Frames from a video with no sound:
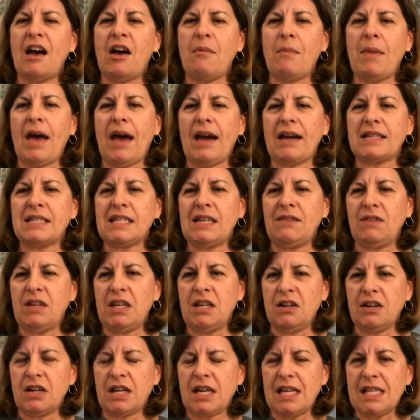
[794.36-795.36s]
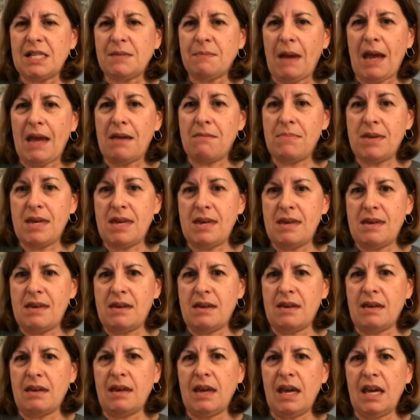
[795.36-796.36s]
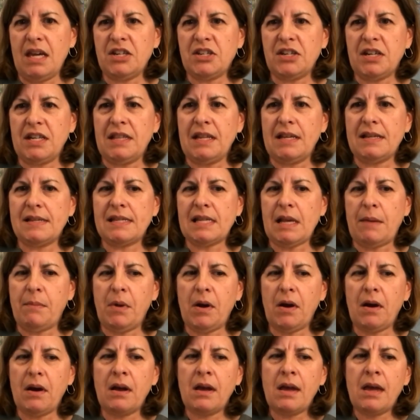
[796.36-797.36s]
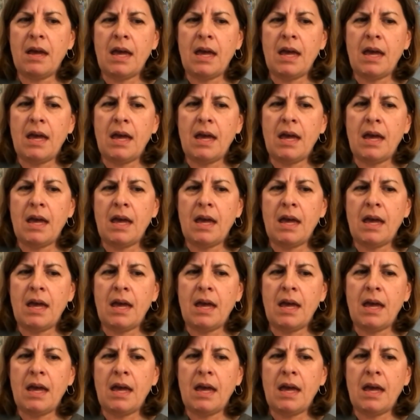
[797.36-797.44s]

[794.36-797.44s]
activity your kids might be engaged in this summer.